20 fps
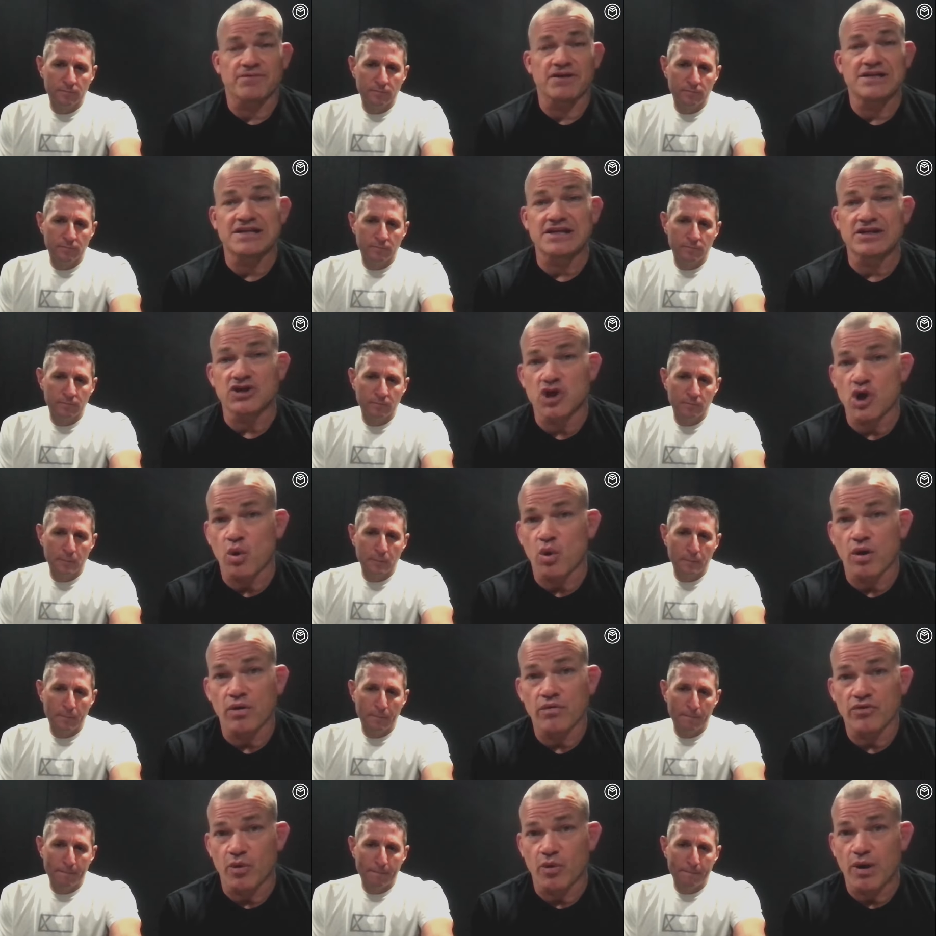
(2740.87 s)
Speaker 1: didn't
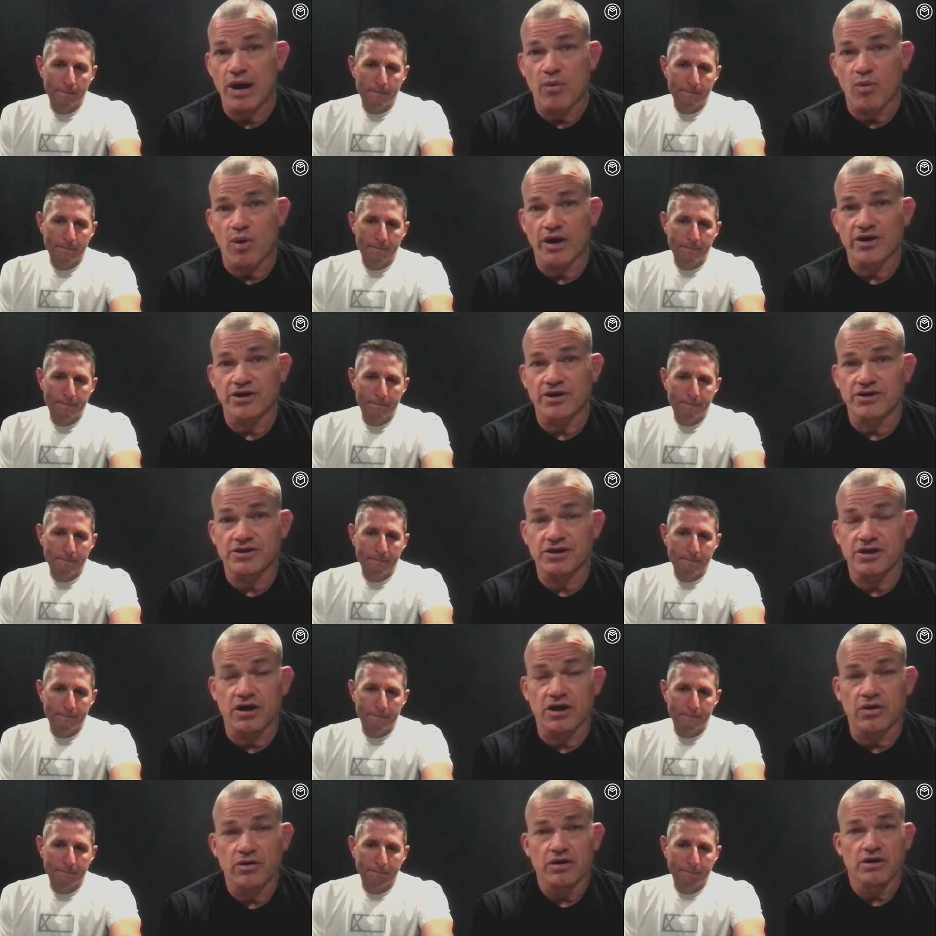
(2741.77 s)
go the way i wanted it to
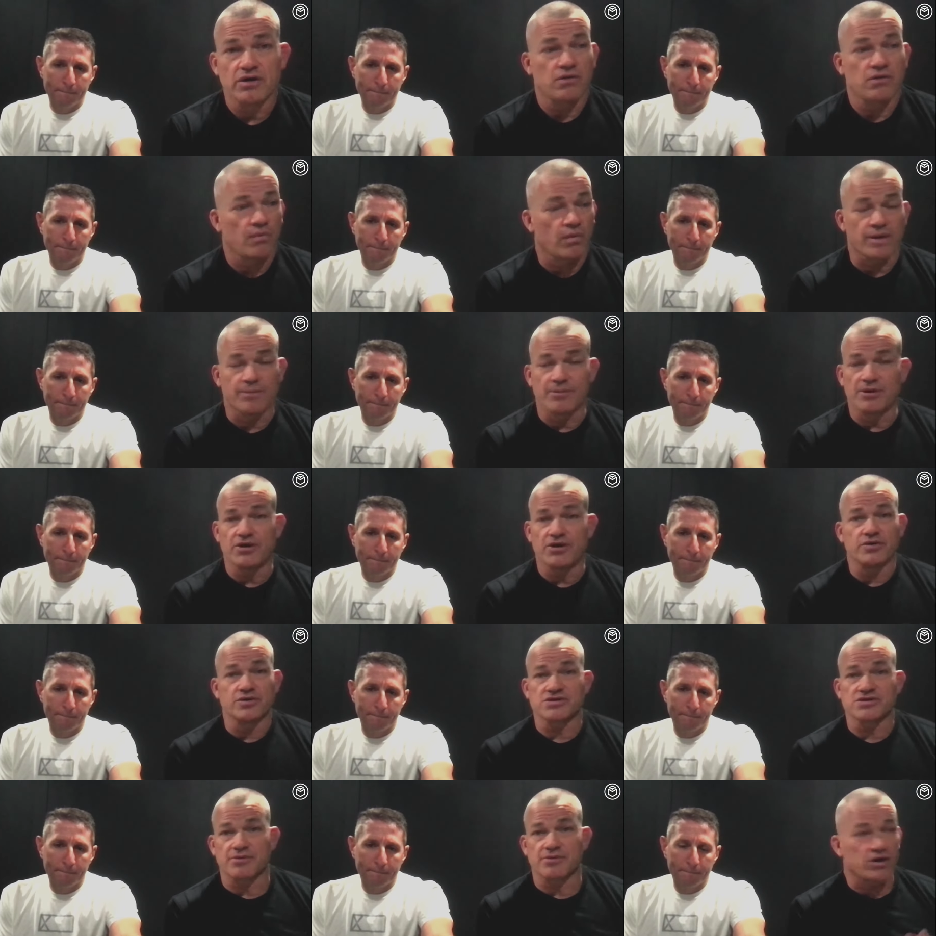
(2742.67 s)
go what i'm going to do
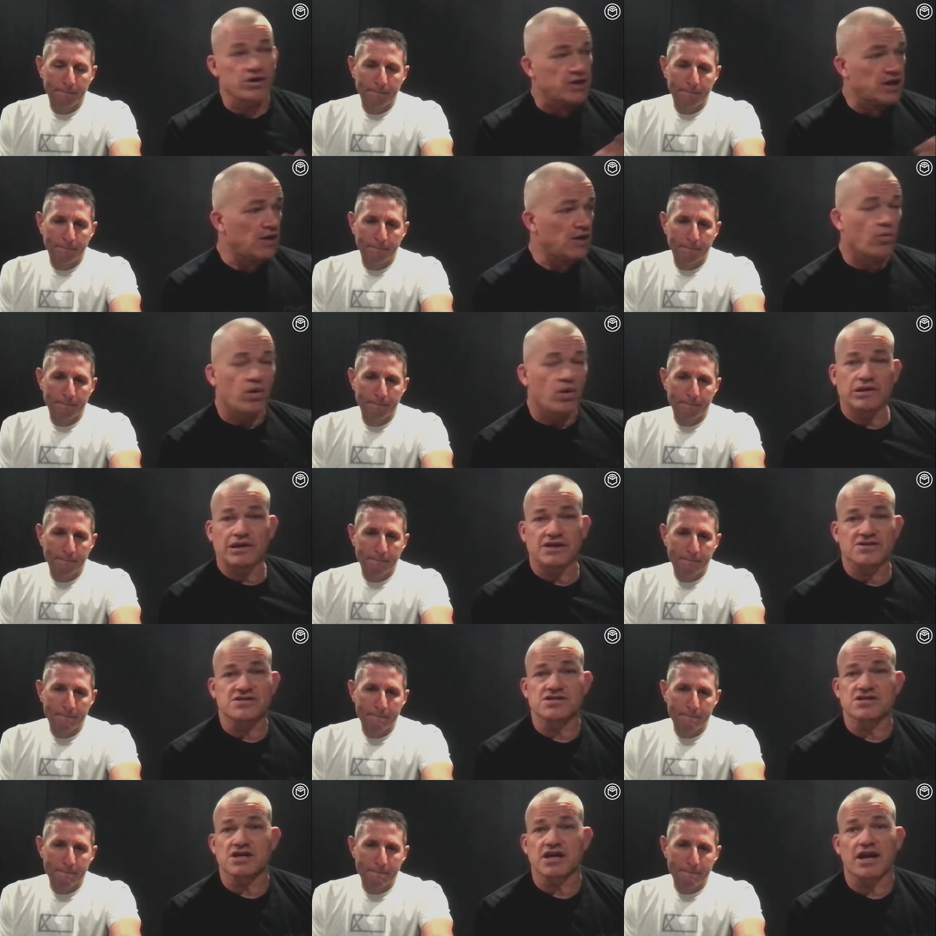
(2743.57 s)
is i'm going to okay what
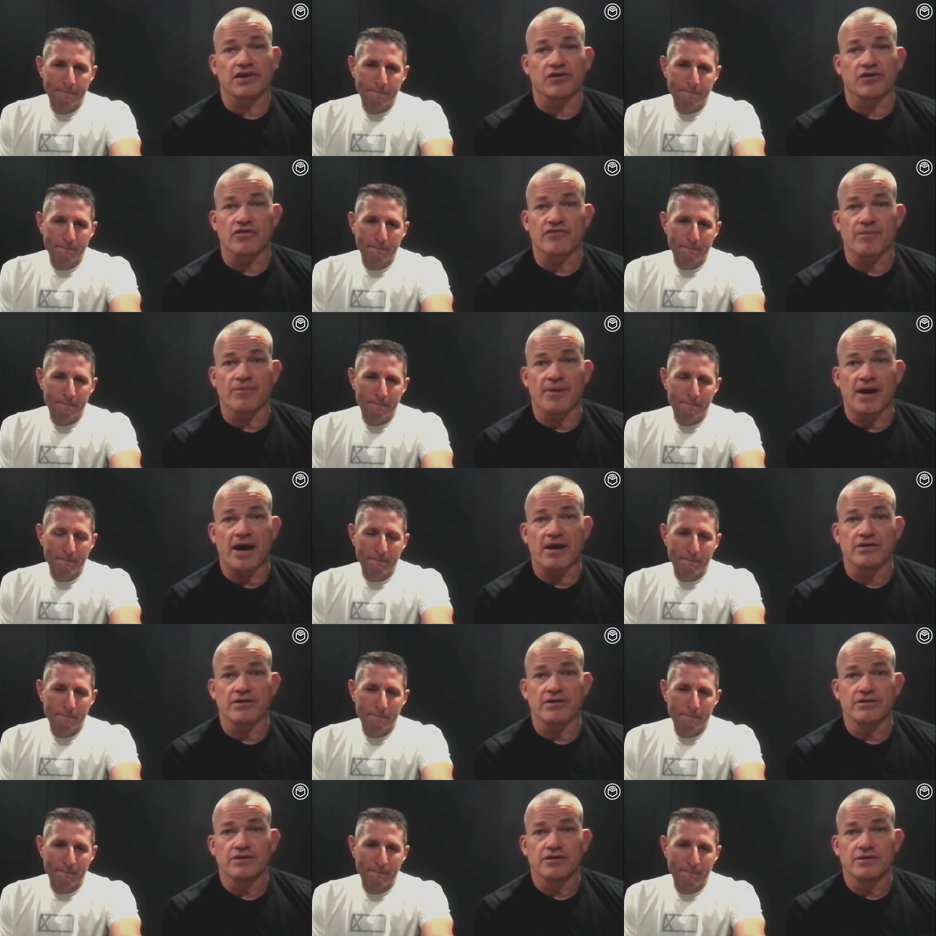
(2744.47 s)
lessons can i learn from that
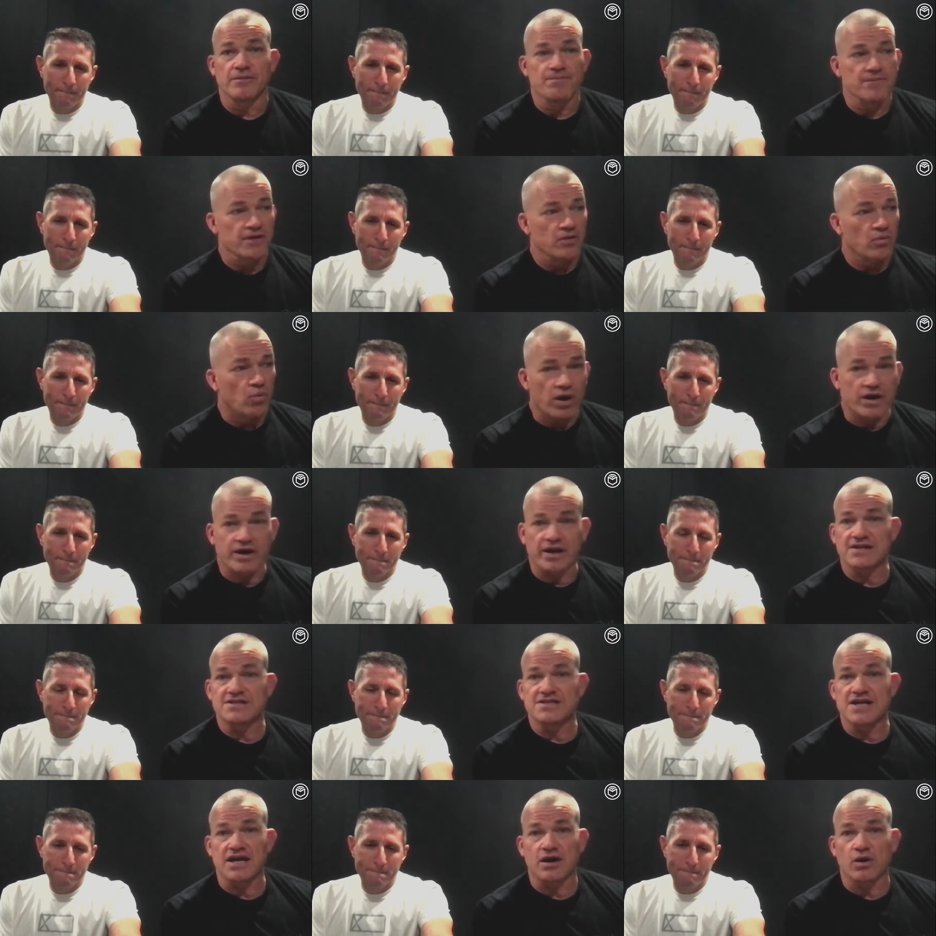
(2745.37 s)
what can I
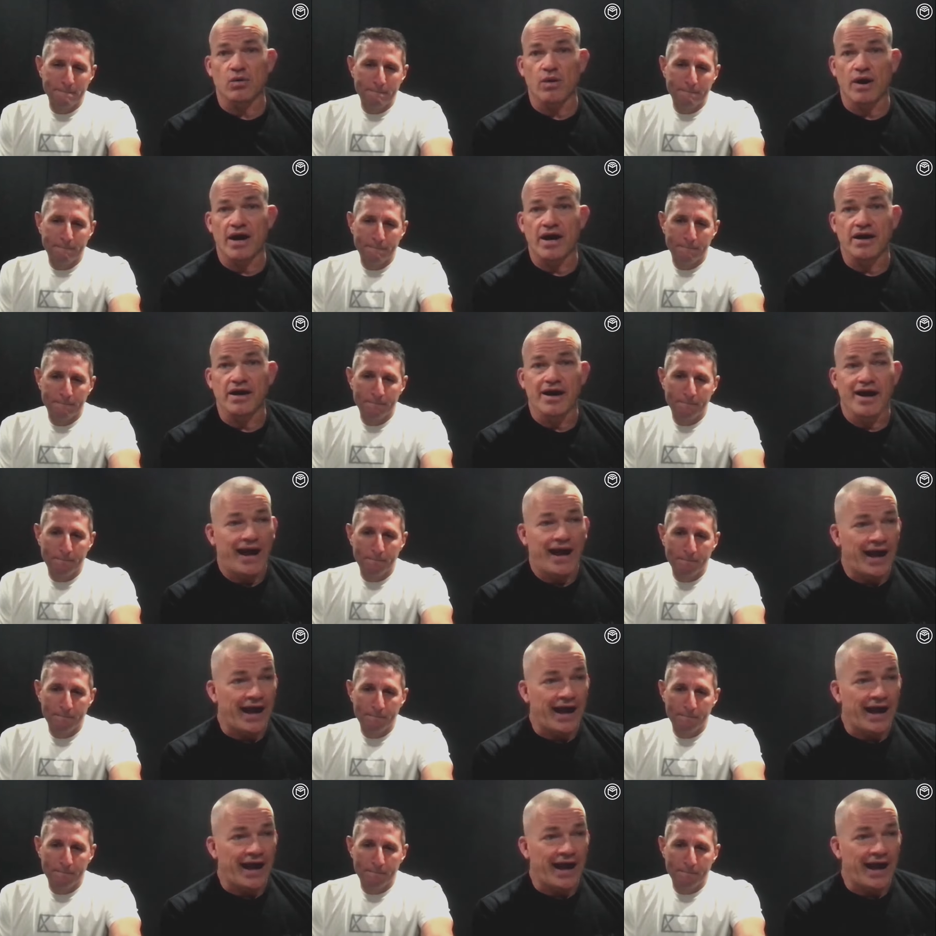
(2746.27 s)
take away?